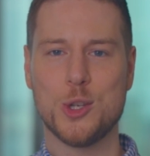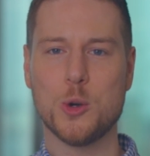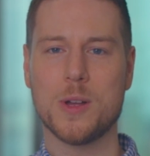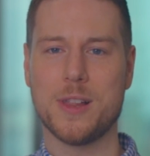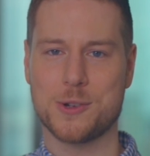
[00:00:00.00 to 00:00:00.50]

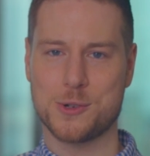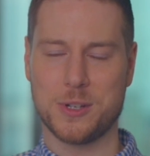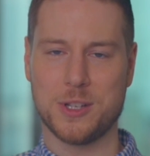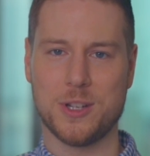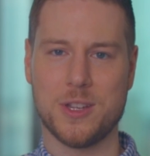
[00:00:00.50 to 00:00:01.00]
your
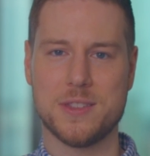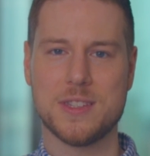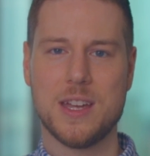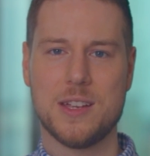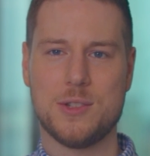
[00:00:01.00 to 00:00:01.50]
luxury
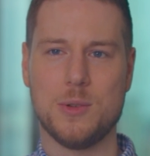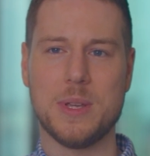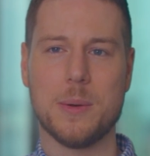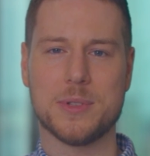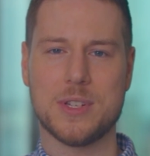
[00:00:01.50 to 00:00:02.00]
goods to
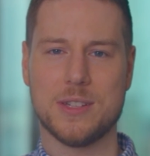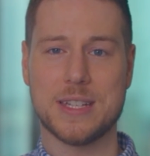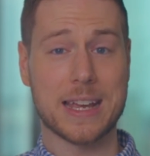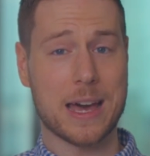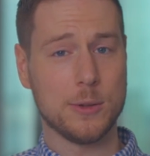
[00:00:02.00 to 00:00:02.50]
be able to
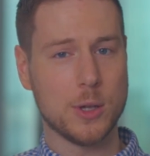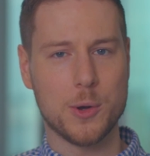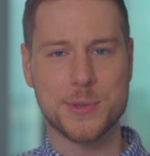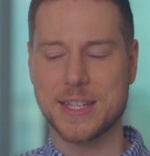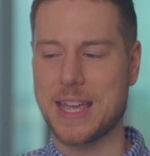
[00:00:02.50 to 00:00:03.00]
take out
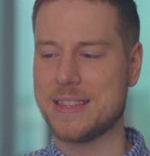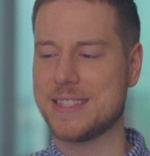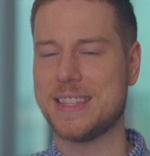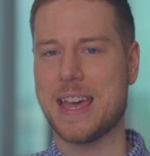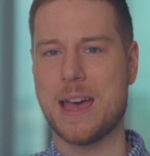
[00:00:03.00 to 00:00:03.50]
loans
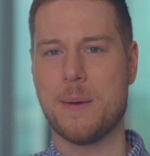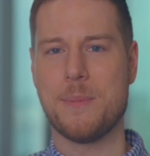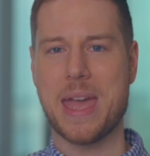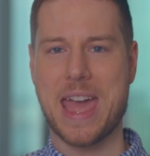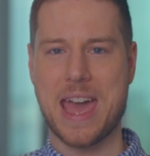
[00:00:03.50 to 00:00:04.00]
against
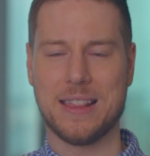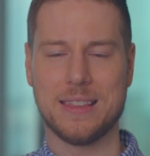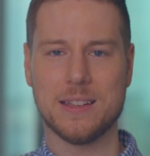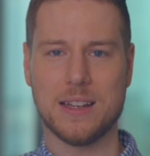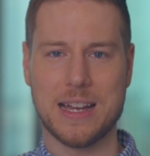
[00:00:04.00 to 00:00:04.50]
them and